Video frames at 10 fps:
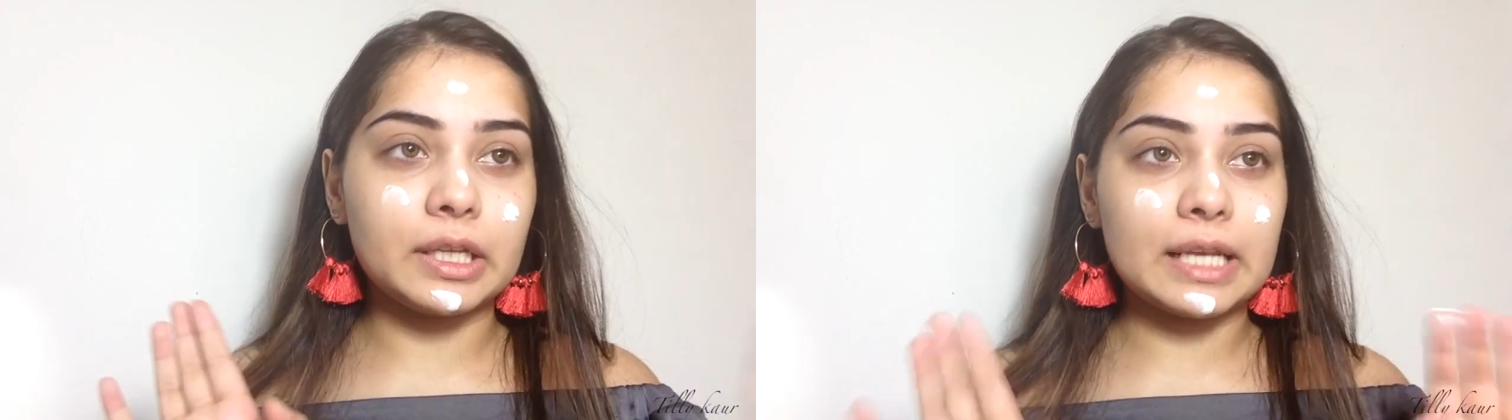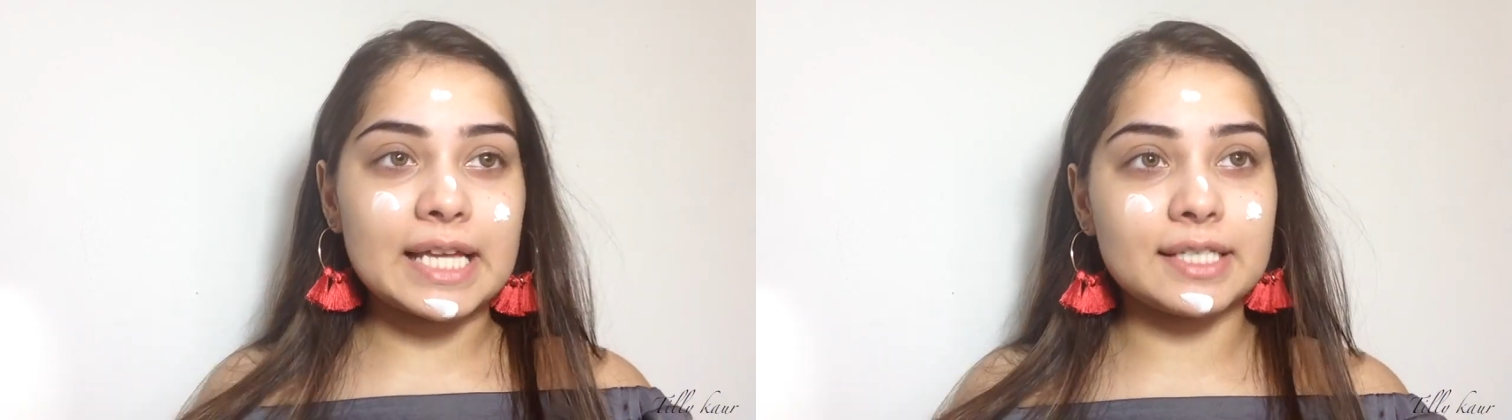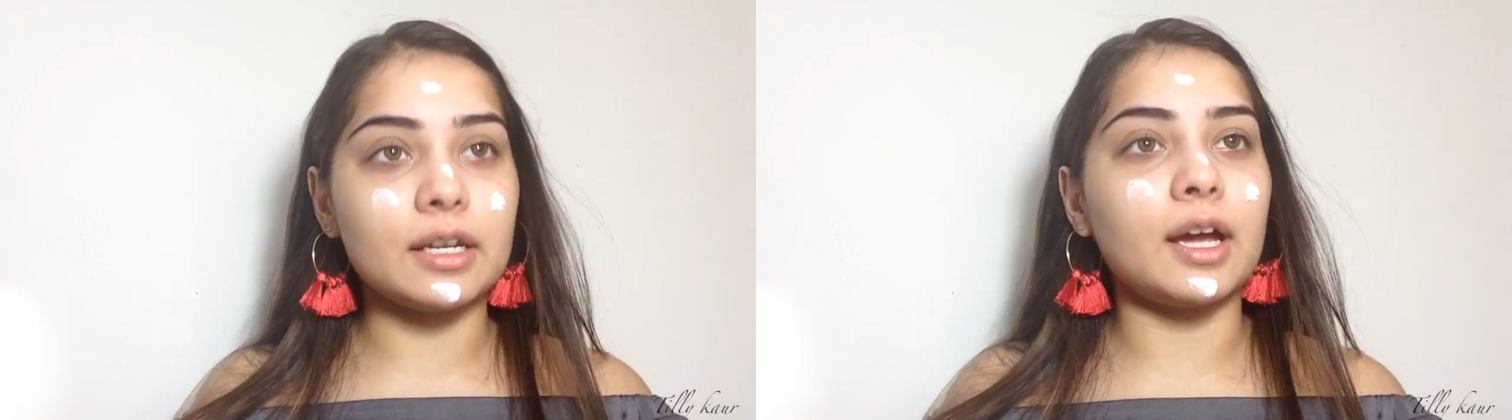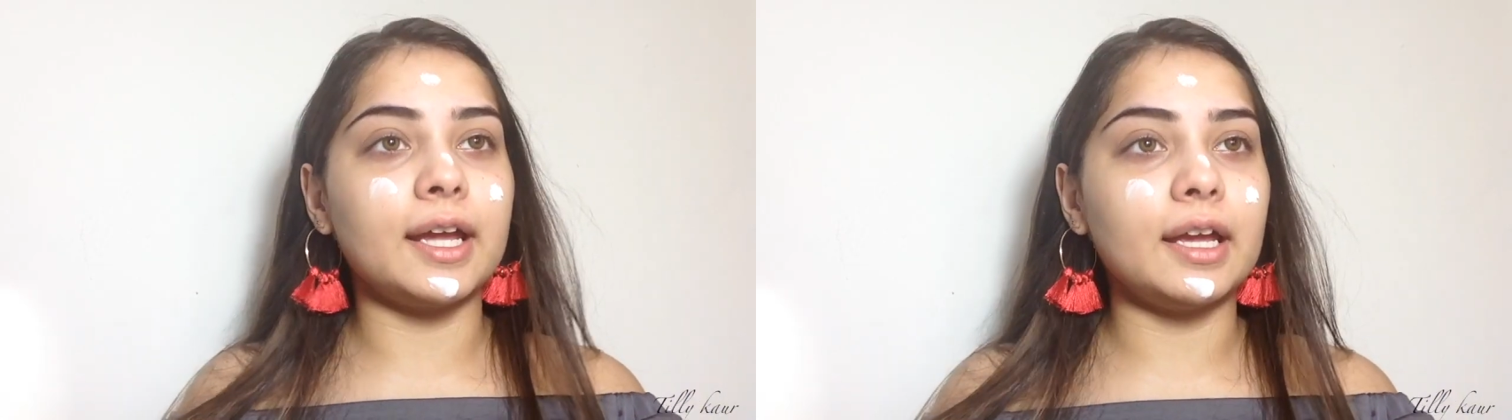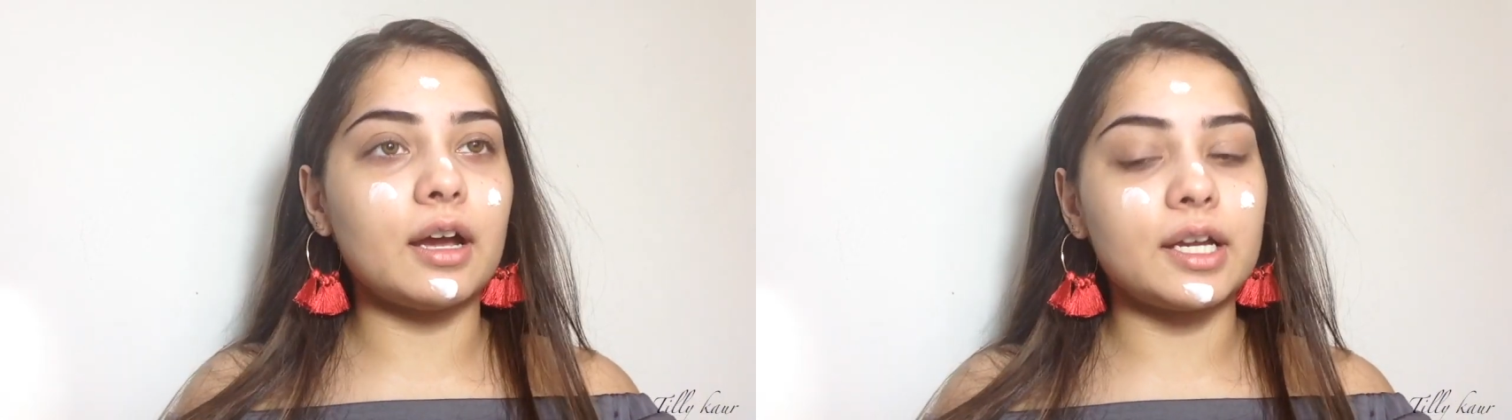Last
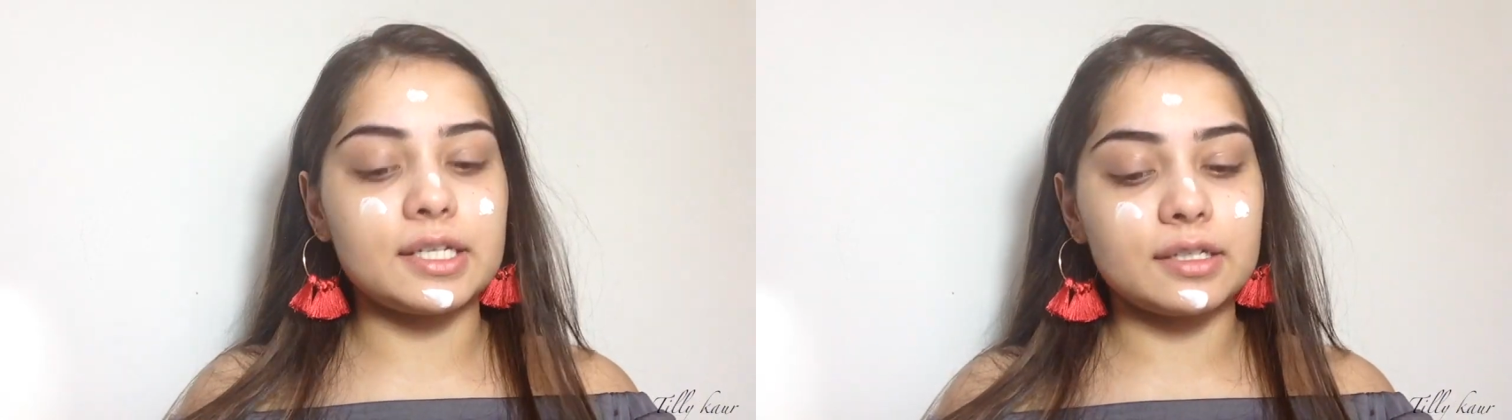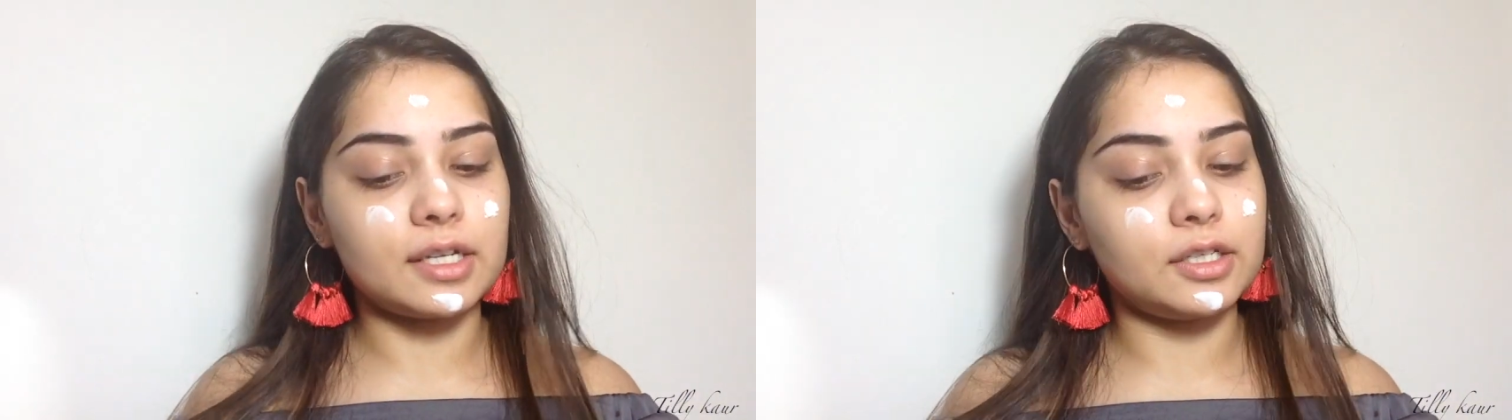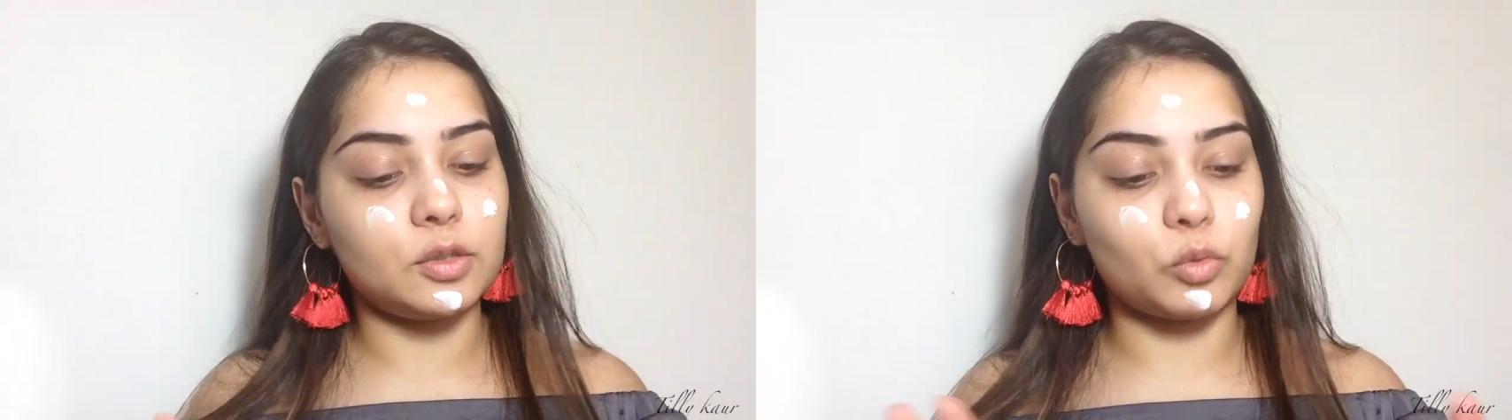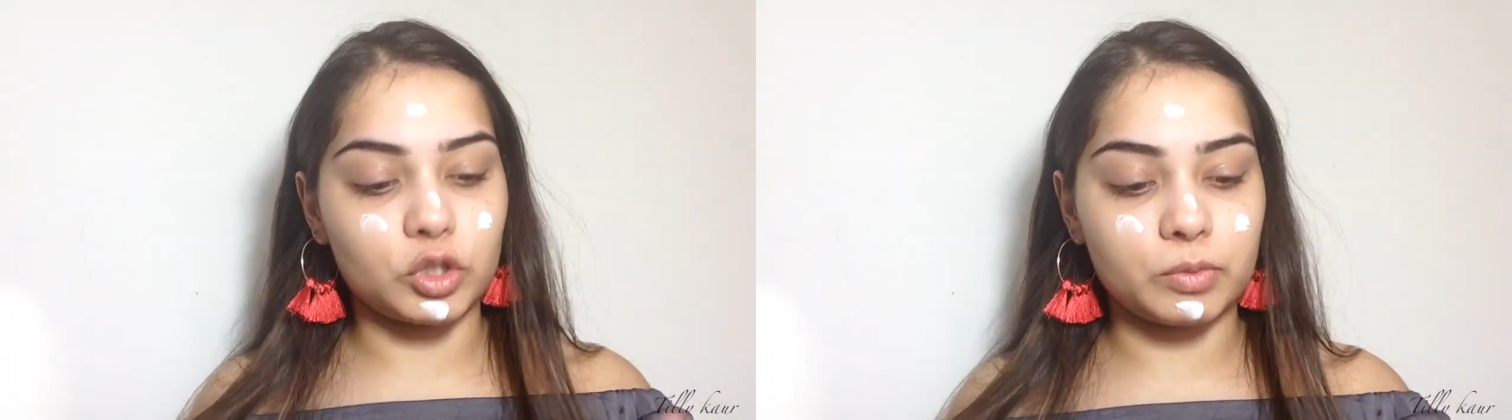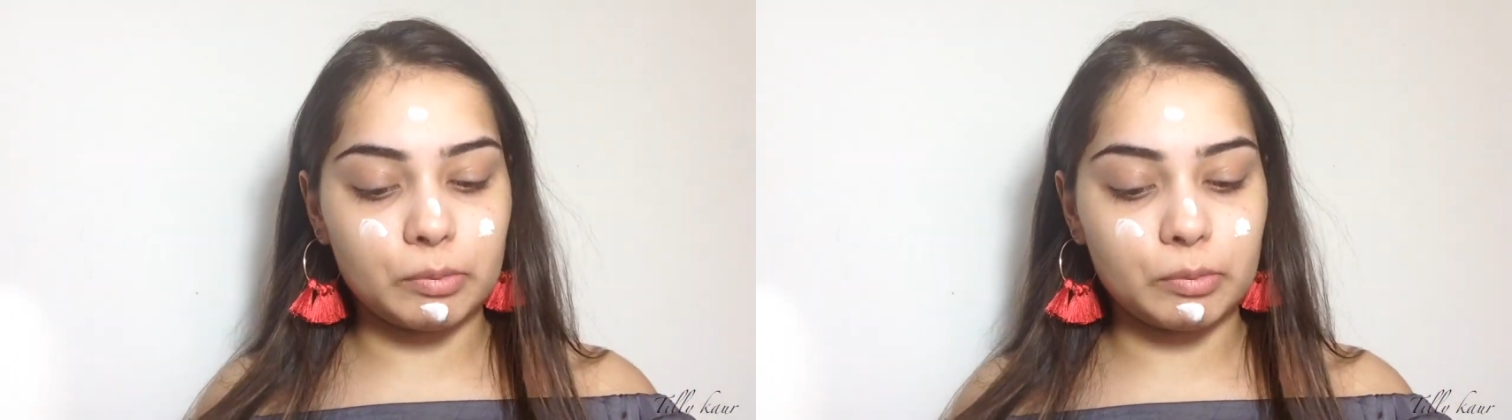night I decided to wash my